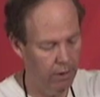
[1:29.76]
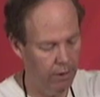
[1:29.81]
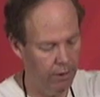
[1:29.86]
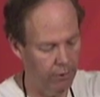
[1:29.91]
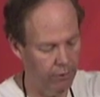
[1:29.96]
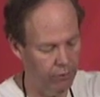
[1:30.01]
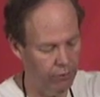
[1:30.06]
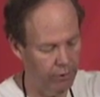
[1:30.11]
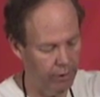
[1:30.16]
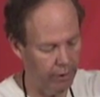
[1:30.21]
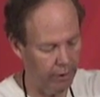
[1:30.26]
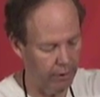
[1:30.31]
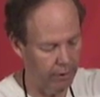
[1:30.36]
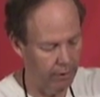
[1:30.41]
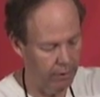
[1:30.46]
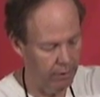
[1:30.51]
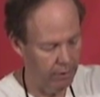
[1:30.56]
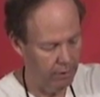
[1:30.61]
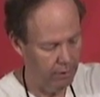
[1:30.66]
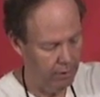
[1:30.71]
the stick,
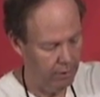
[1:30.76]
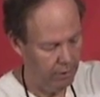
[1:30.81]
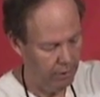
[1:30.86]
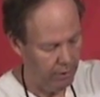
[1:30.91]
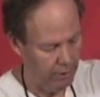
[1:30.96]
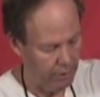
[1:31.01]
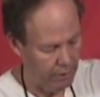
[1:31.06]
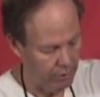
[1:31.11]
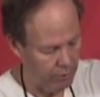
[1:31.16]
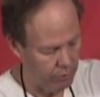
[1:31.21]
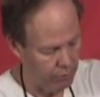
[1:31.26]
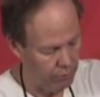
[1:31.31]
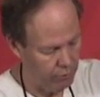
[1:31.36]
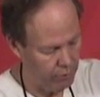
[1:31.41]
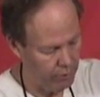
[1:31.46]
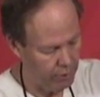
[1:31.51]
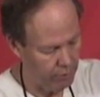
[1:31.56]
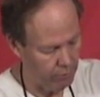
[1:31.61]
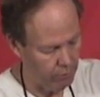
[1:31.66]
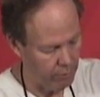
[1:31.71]
and you
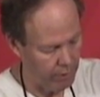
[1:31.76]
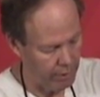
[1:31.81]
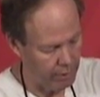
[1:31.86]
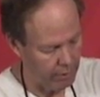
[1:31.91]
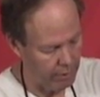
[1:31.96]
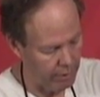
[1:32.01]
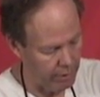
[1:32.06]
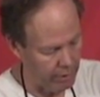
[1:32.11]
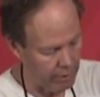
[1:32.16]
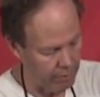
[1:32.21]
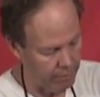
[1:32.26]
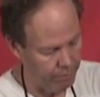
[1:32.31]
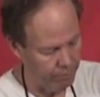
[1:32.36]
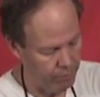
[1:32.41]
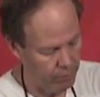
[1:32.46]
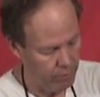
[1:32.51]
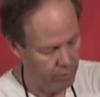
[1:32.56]
see it right there.